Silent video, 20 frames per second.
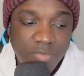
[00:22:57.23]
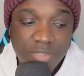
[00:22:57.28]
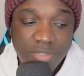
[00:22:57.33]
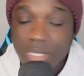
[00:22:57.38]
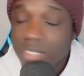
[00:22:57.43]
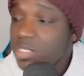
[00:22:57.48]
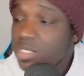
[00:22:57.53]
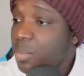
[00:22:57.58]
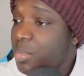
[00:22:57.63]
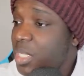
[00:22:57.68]

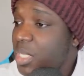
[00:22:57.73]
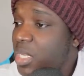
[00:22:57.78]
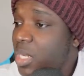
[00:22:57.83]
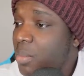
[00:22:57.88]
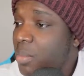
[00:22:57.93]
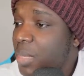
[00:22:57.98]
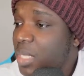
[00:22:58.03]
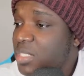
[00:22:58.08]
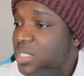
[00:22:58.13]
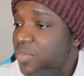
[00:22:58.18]
Thanks for being here.
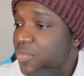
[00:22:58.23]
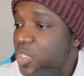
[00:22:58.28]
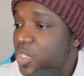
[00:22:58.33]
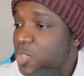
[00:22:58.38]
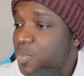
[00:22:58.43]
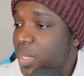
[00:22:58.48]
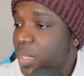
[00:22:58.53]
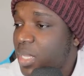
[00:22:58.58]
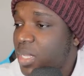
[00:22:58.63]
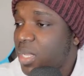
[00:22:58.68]
Massive
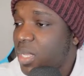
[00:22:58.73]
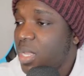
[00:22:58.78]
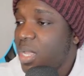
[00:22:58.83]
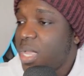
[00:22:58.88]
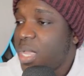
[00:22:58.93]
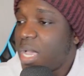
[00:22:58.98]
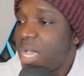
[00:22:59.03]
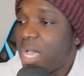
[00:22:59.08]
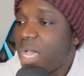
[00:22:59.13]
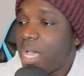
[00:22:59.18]
respect.
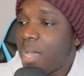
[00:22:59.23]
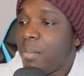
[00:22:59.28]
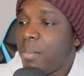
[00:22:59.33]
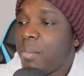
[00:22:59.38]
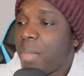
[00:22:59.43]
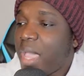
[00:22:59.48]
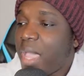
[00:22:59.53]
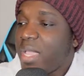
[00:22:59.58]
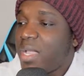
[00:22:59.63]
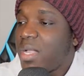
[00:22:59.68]

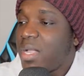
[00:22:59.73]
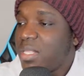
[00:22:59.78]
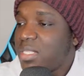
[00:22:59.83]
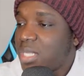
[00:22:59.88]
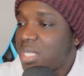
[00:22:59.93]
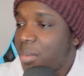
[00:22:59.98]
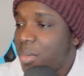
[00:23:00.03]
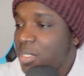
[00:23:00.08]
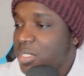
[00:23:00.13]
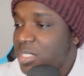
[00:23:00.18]
Michael
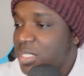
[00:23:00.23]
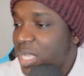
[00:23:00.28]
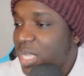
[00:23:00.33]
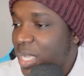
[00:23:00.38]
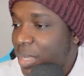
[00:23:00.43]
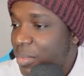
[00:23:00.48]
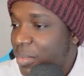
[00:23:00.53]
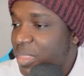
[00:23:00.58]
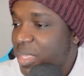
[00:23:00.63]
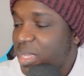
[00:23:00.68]
Thomas,
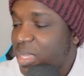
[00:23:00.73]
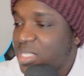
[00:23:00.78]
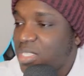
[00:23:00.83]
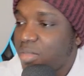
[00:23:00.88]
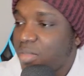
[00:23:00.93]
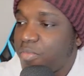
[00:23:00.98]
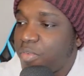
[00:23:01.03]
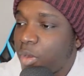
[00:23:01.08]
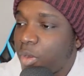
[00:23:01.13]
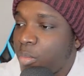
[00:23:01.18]
thanks
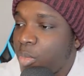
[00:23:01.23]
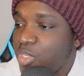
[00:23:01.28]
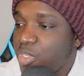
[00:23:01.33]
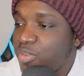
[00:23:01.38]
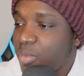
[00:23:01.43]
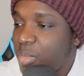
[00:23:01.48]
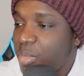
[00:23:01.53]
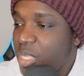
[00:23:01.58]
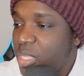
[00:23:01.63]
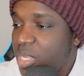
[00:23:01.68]
very much
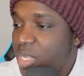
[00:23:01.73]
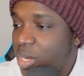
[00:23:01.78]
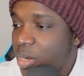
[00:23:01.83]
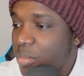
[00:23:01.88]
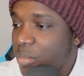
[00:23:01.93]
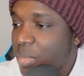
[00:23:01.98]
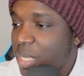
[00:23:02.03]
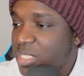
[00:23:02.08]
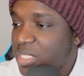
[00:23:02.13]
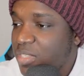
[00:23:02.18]
for being here.
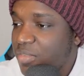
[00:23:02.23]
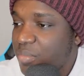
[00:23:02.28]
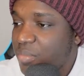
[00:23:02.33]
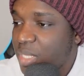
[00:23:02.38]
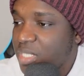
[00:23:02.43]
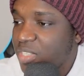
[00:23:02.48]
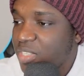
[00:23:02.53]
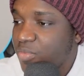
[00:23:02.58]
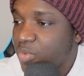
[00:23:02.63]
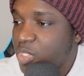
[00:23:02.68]
Massive,
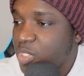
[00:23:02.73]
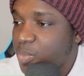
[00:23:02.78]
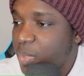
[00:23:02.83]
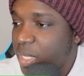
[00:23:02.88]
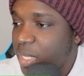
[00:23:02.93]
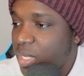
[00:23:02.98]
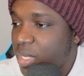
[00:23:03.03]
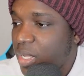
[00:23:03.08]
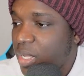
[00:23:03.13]
massive respect.